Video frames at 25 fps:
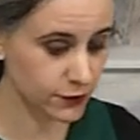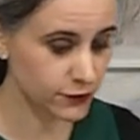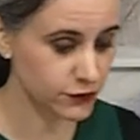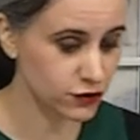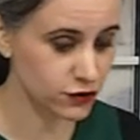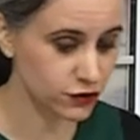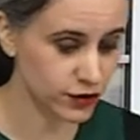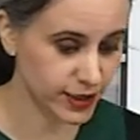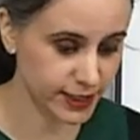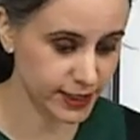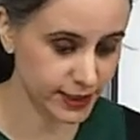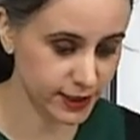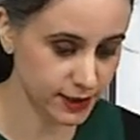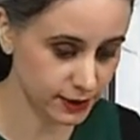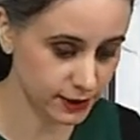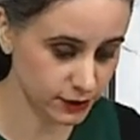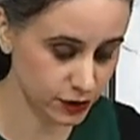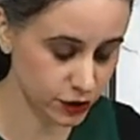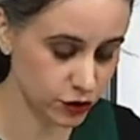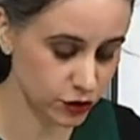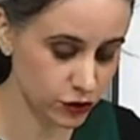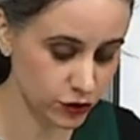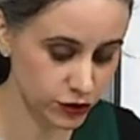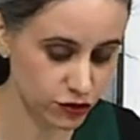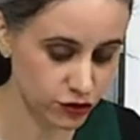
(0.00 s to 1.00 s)
of dry,
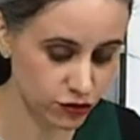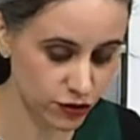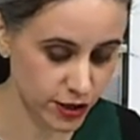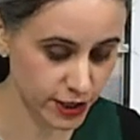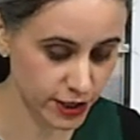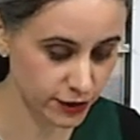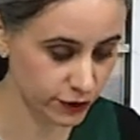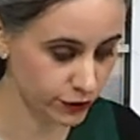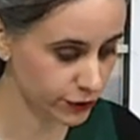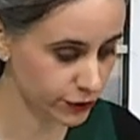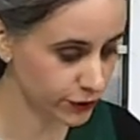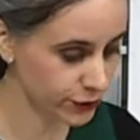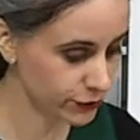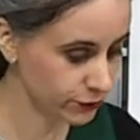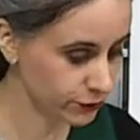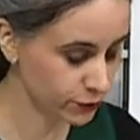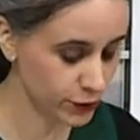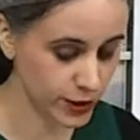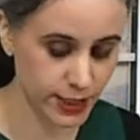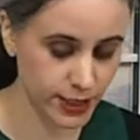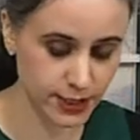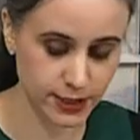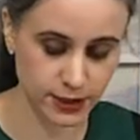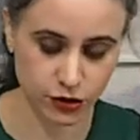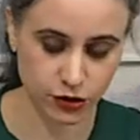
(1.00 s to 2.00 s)
you know, dry or
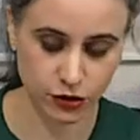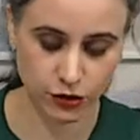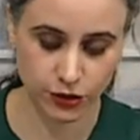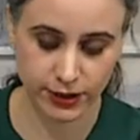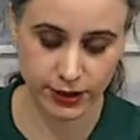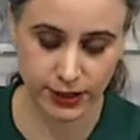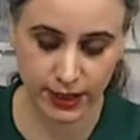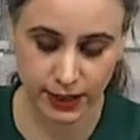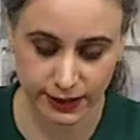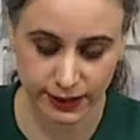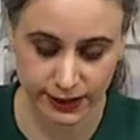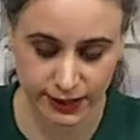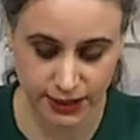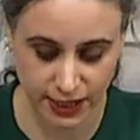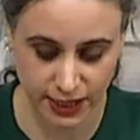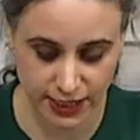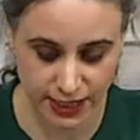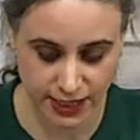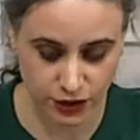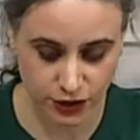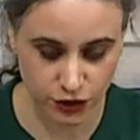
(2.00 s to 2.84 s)
wet. So shall yeah.